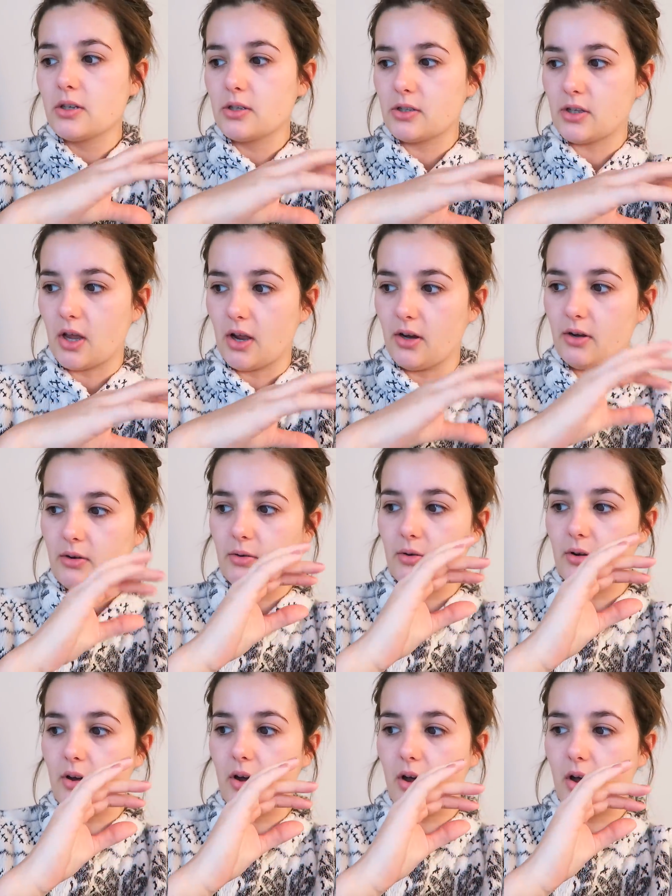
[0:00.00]
so
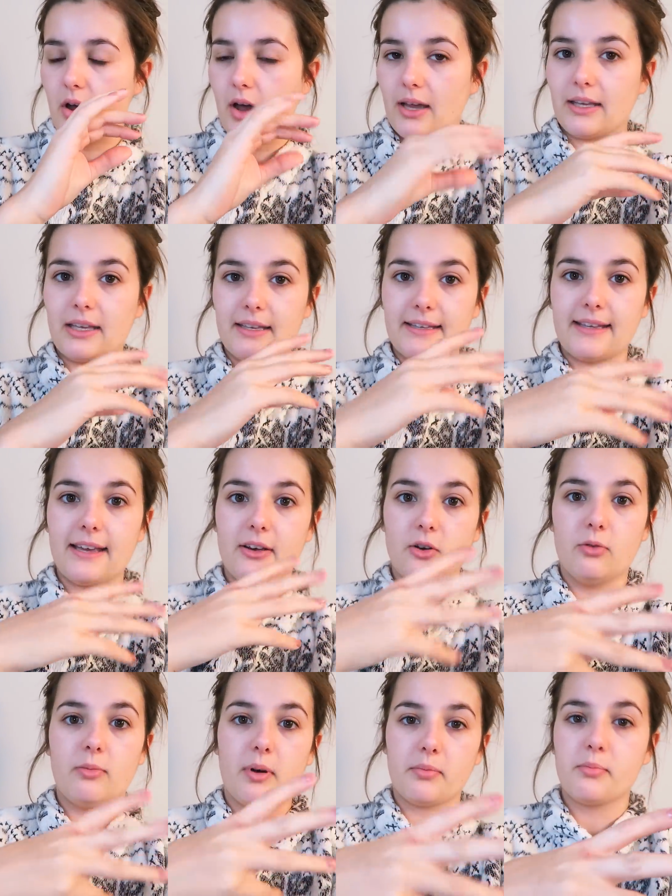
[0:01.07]
I can get
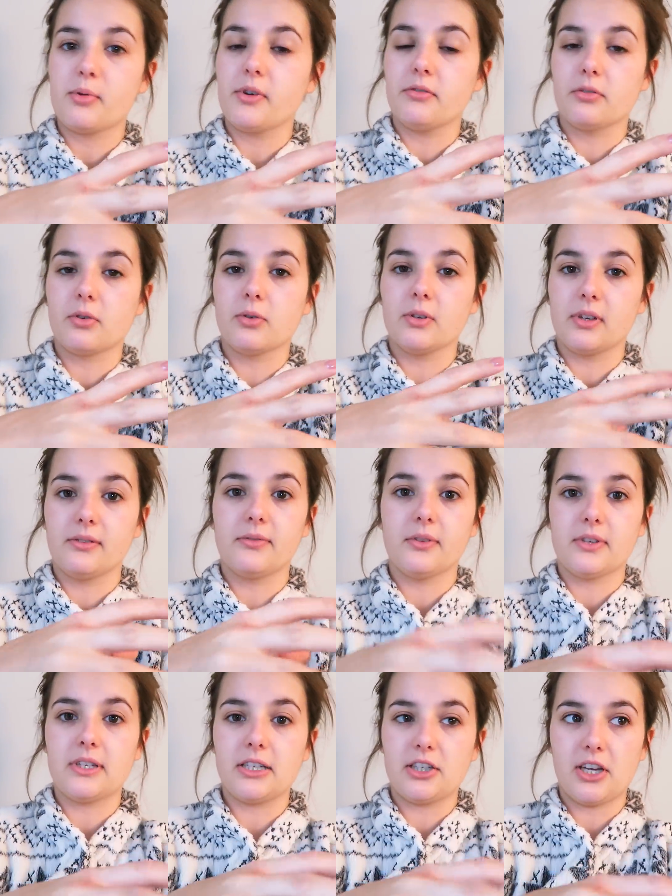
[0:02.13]
all my pre-recorded
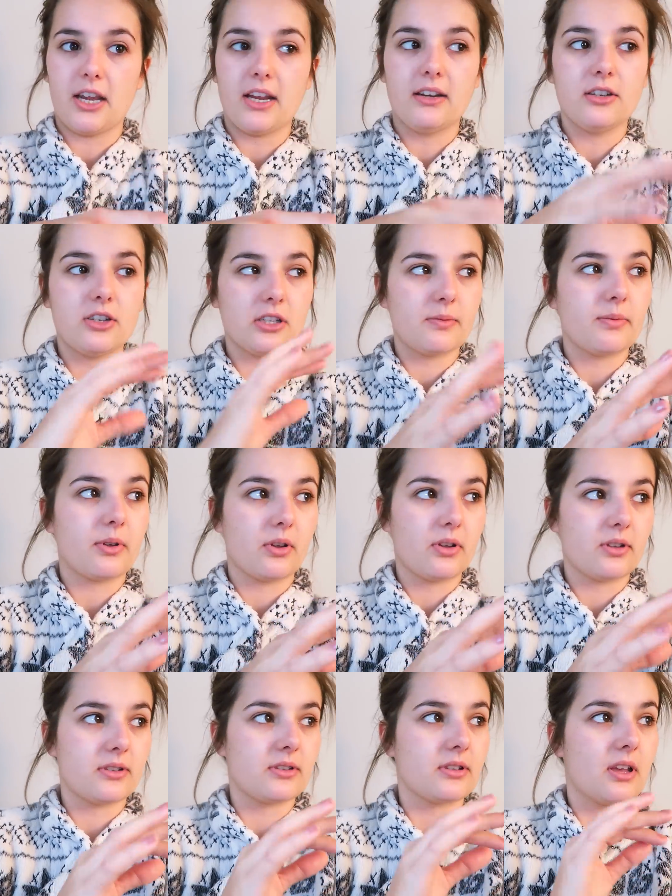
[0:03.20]
footage in, just
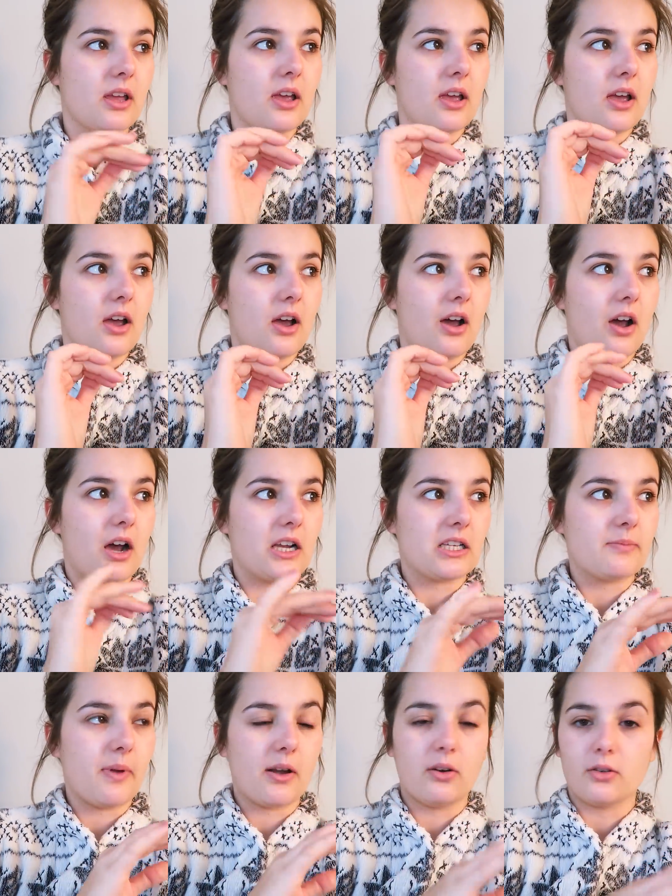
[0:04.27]
because I
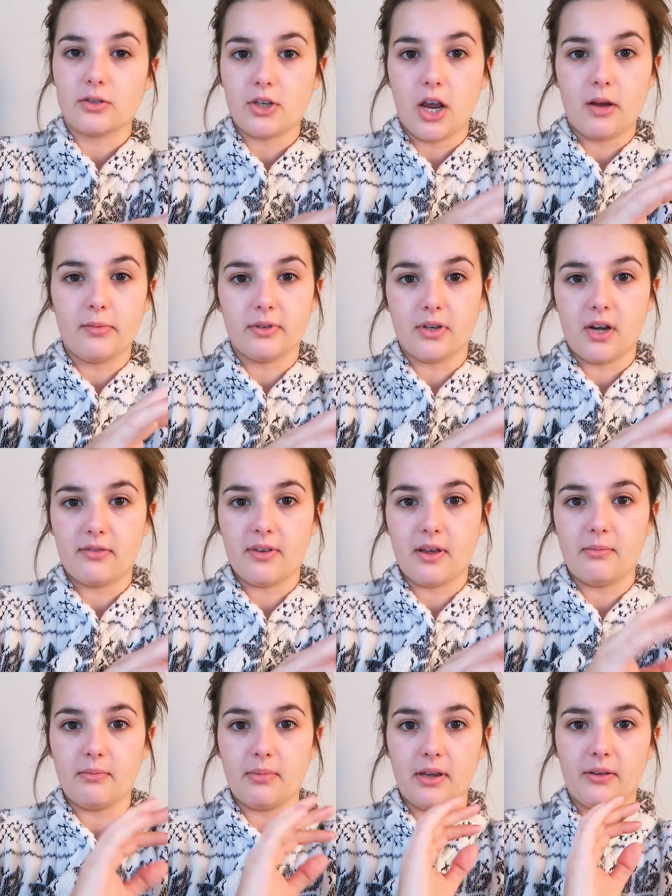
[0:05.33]
spent October and
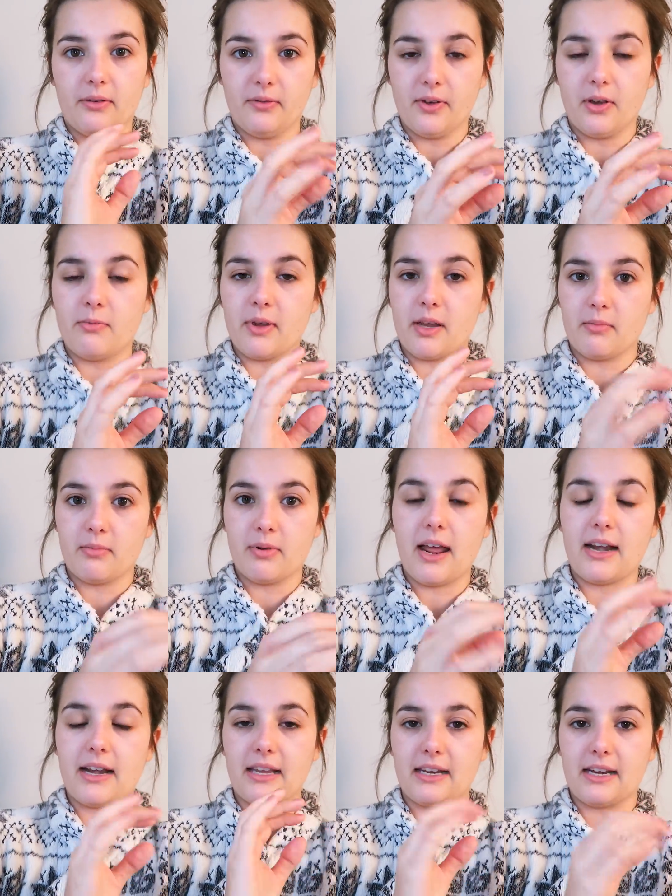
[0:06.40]
November filming and
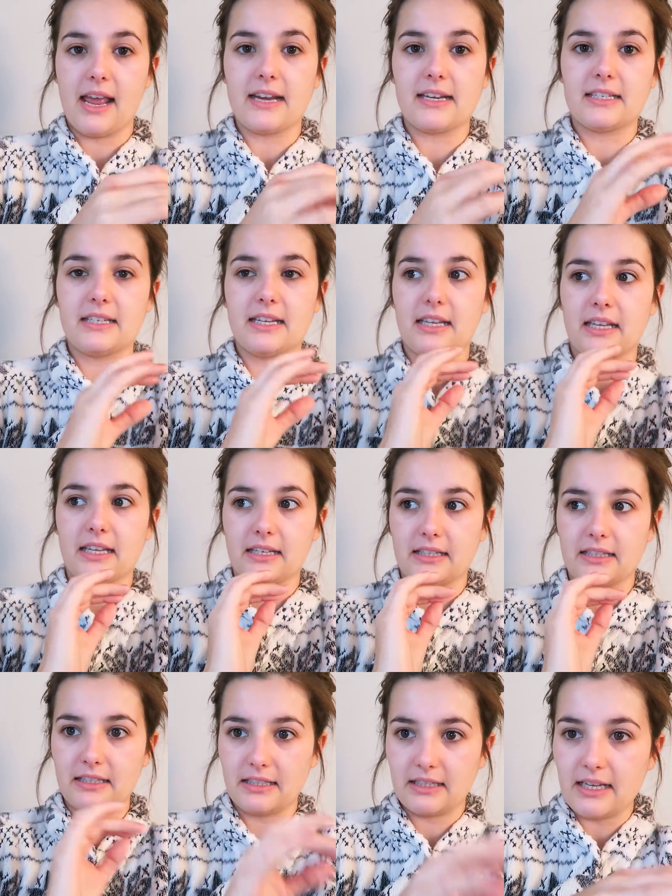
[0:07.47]
planning and editing
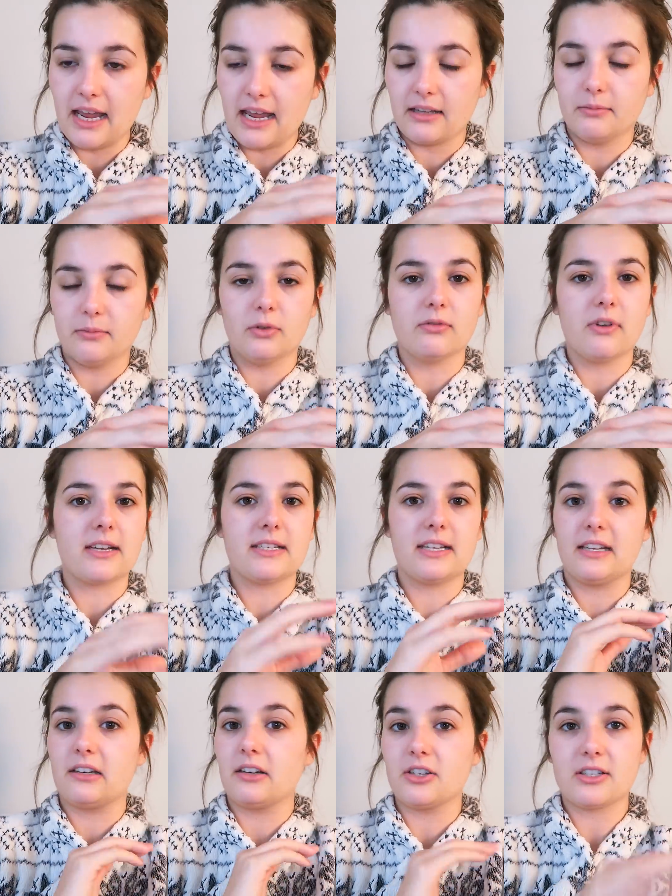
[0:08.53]
and getting them all
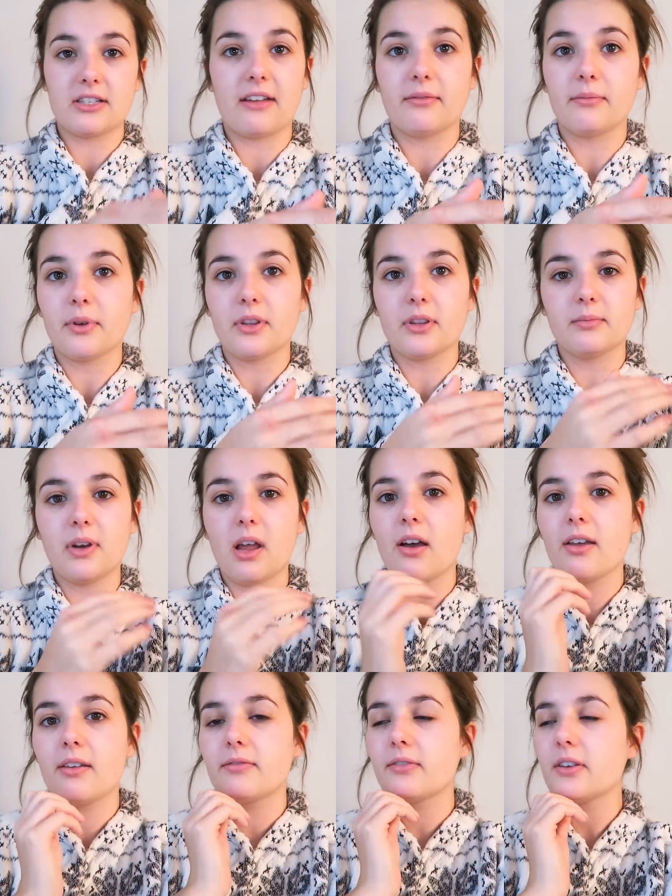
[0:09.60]
ready and I just haven't put them
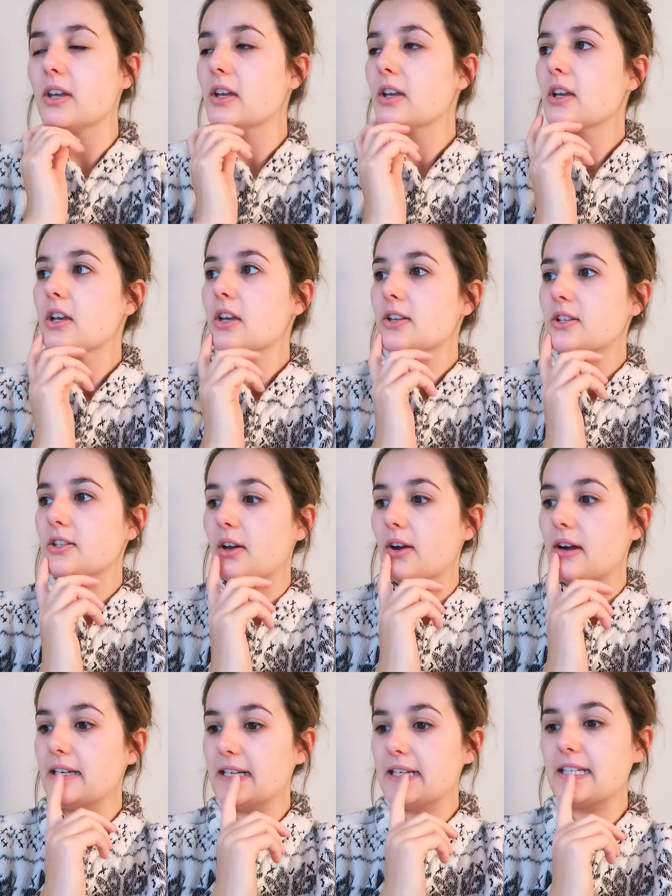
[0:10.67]
live. So
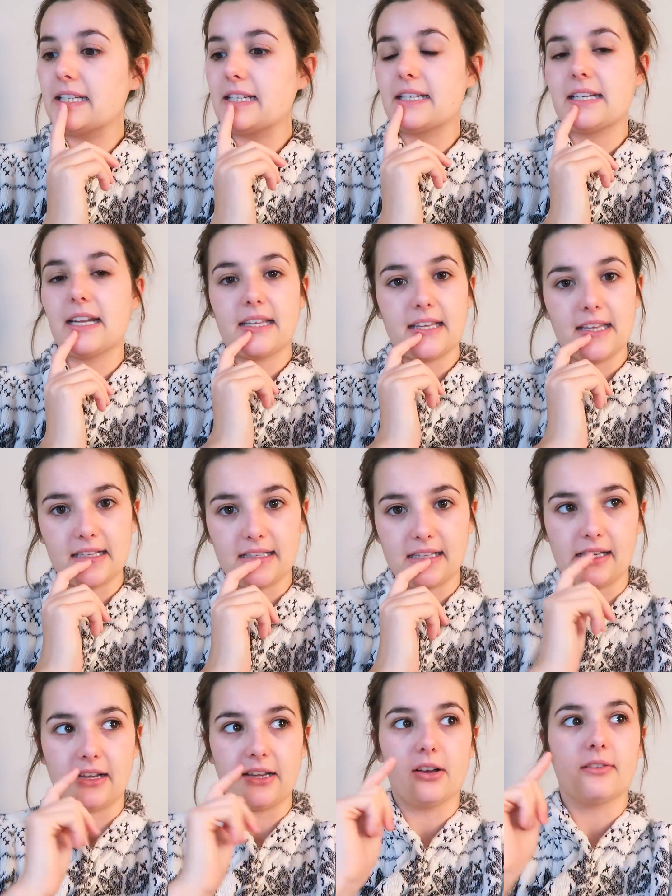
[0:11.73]
I needed to take
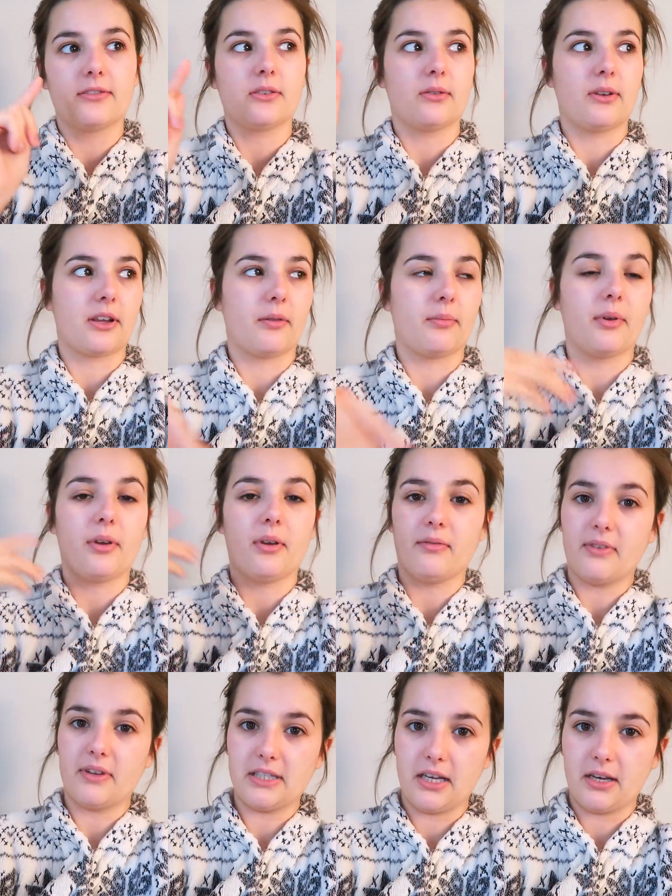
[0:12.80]
yesterday off so I could put a
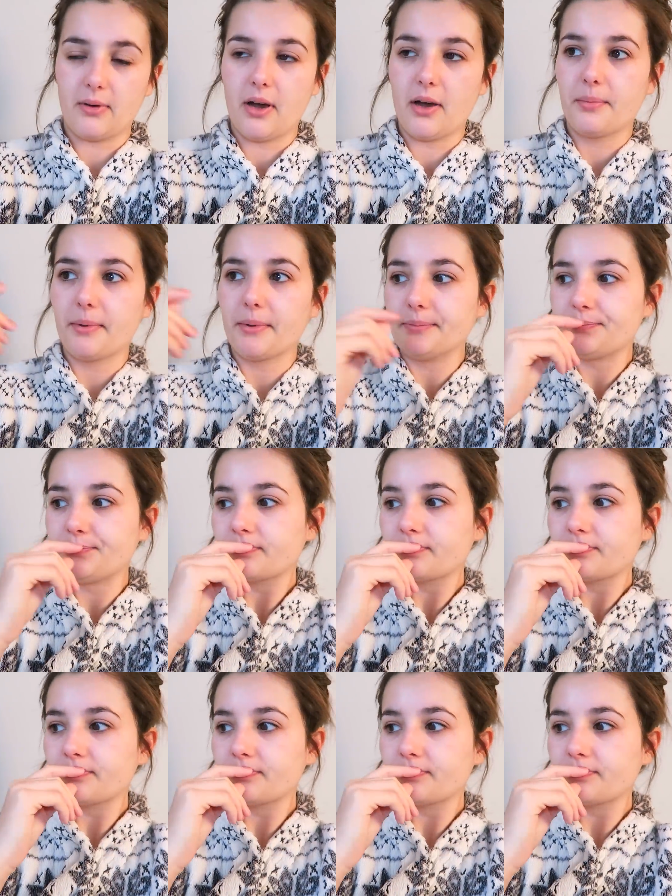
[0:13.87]
video up.